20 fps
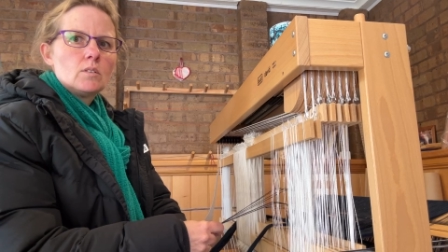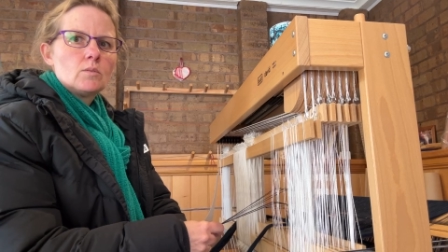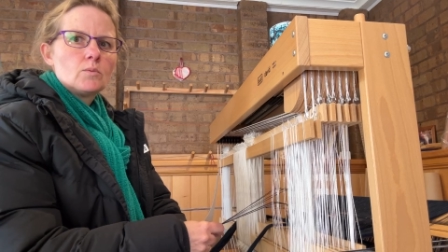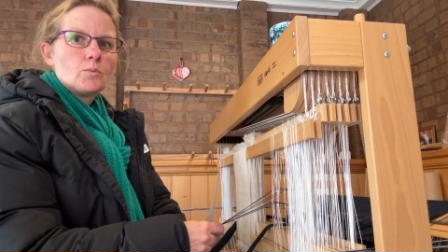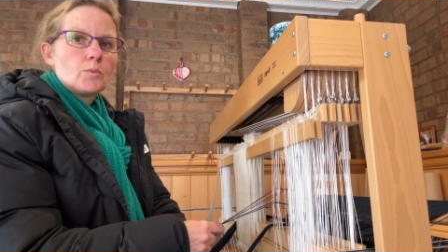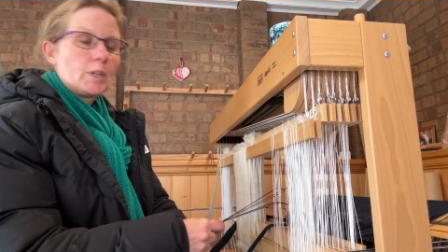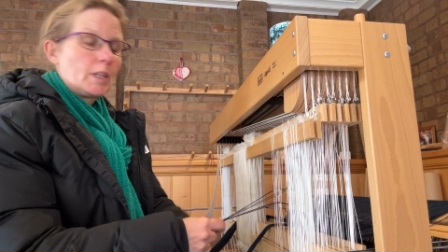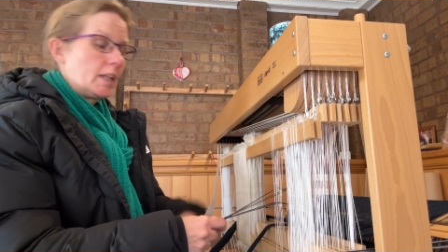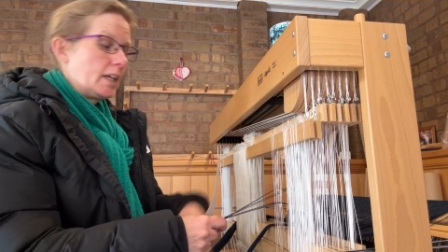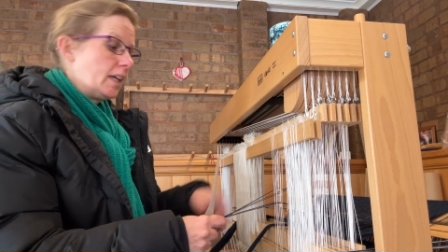
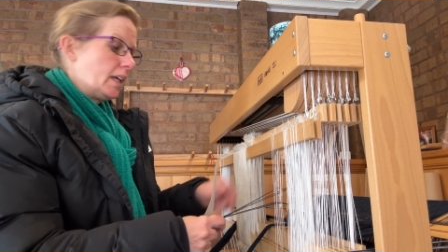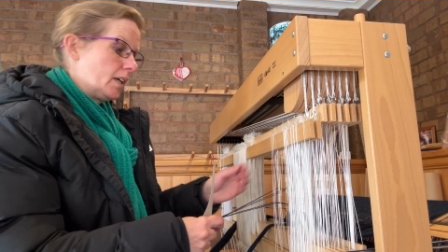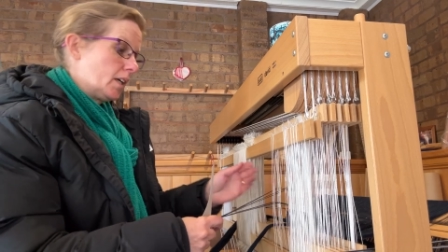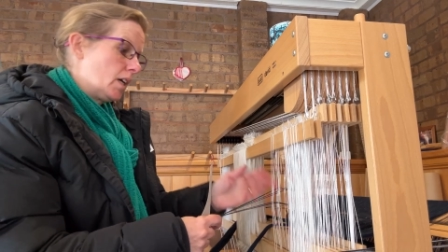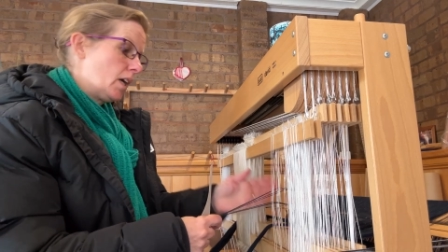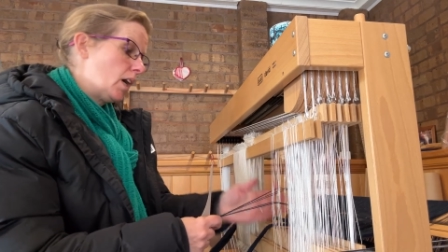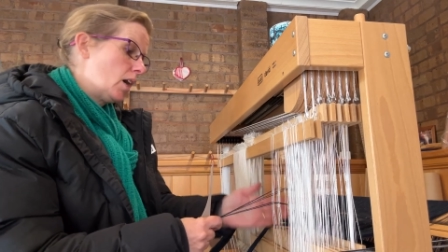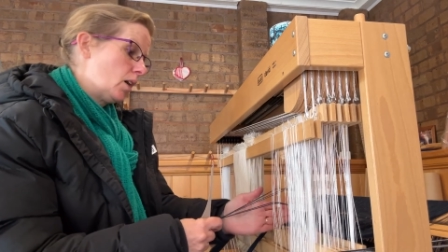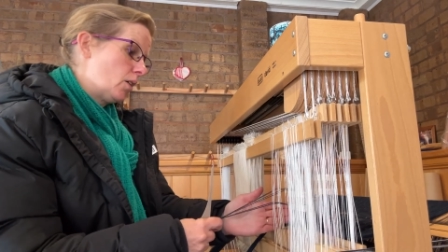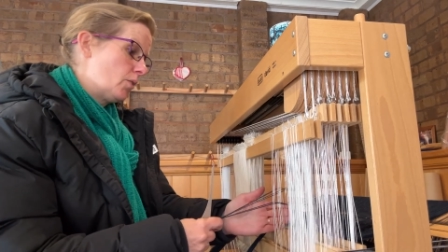really
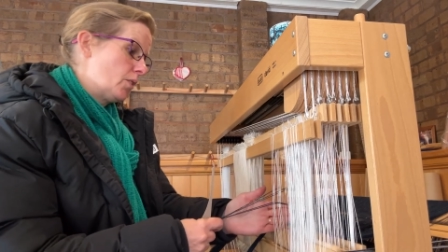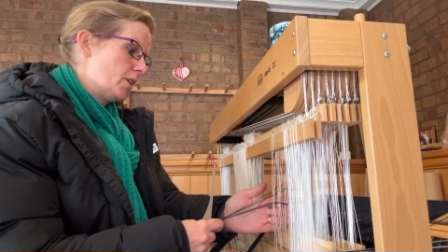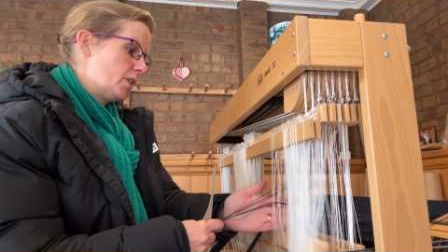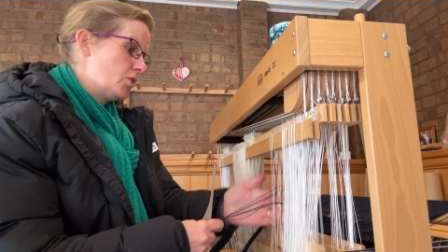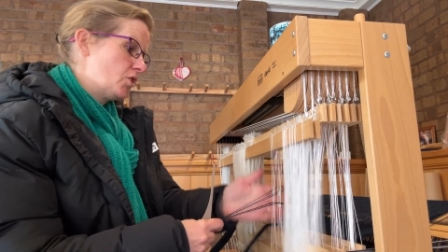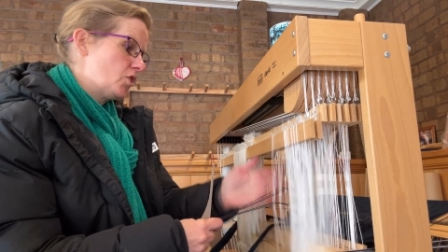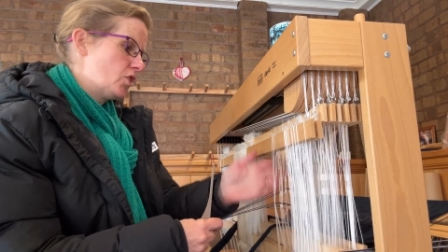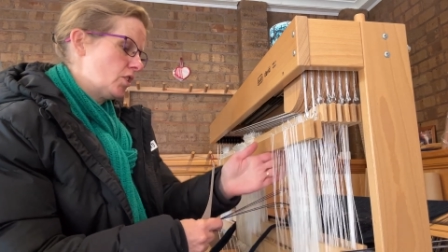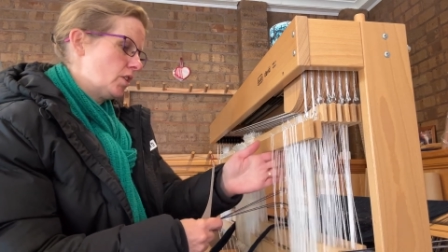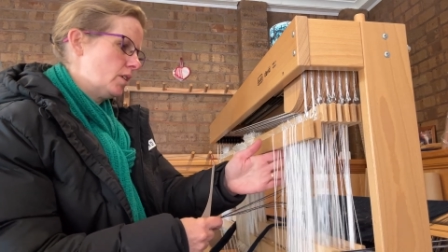
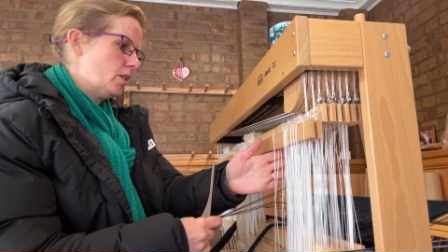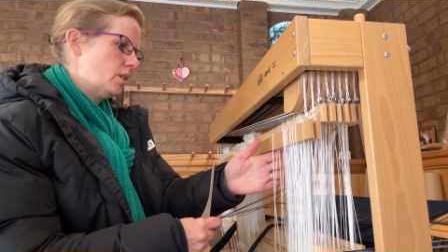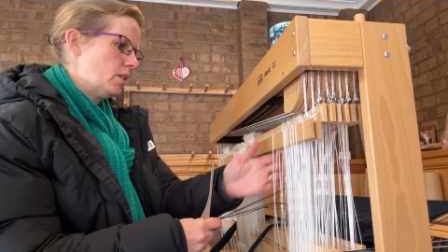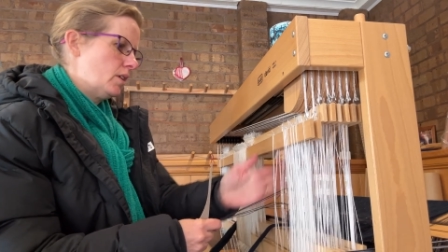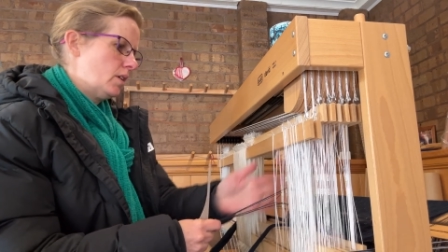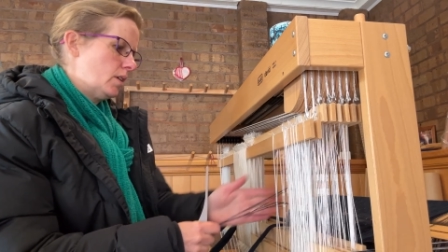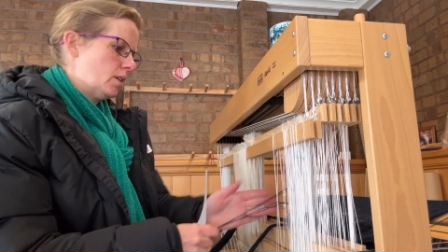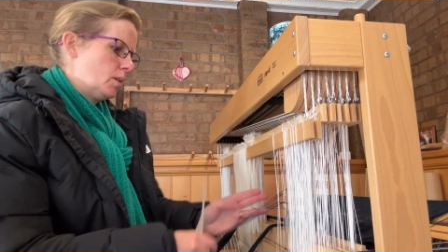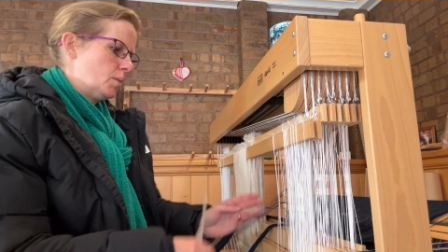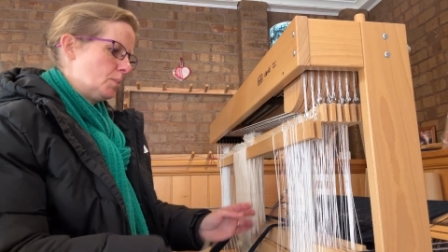encourage
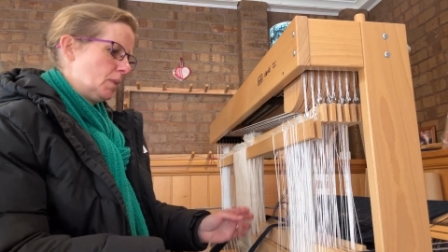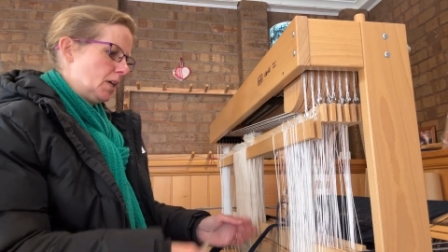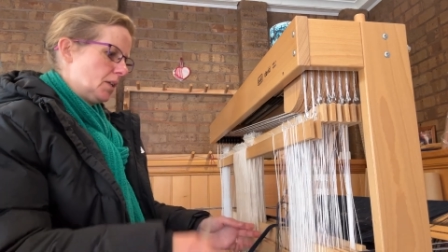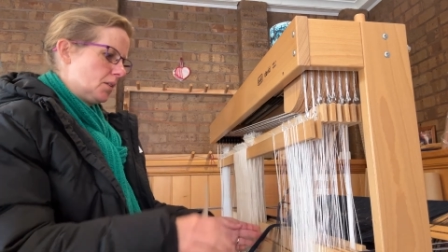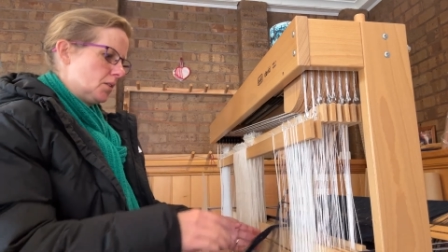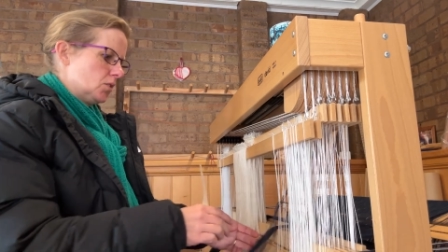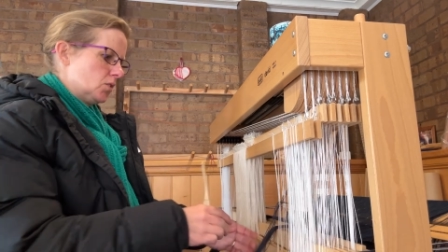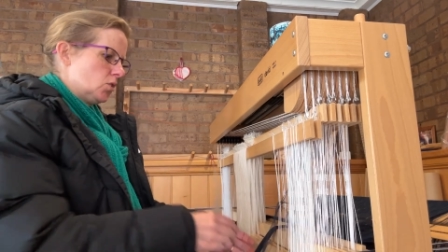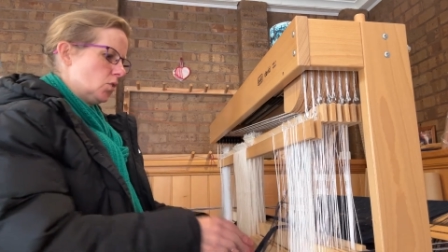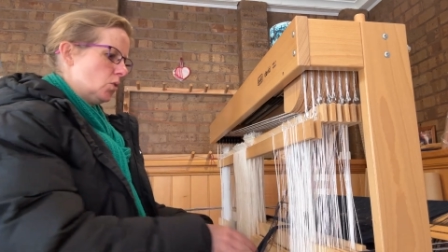
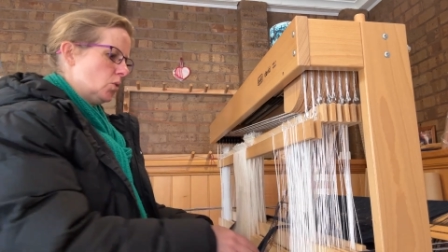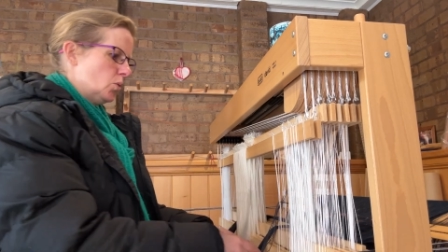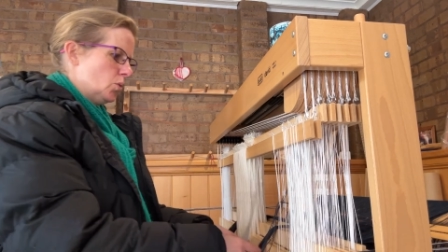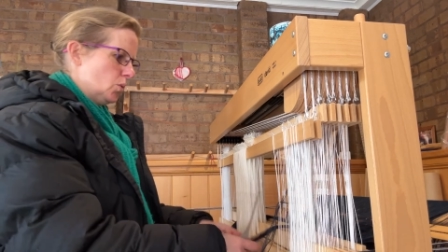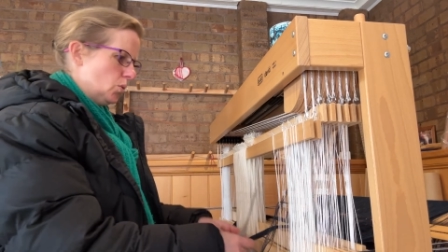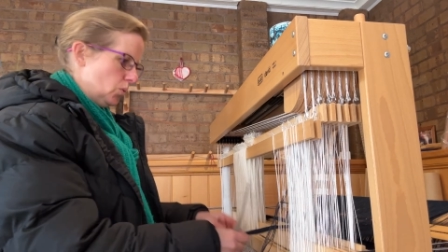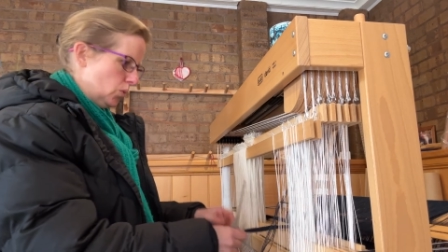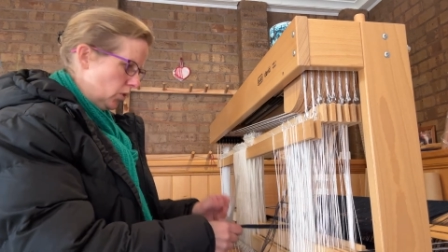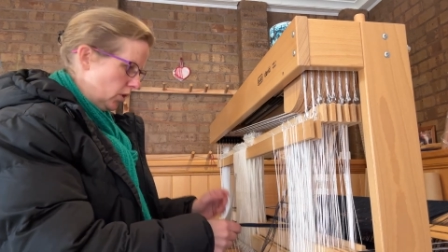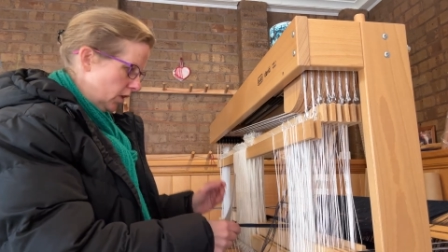others
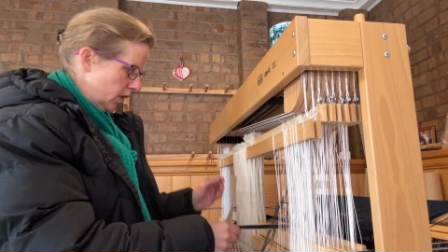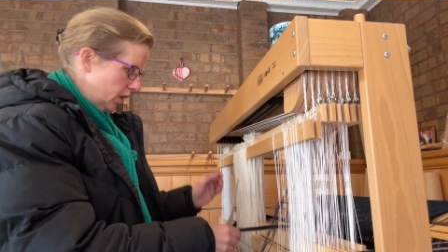who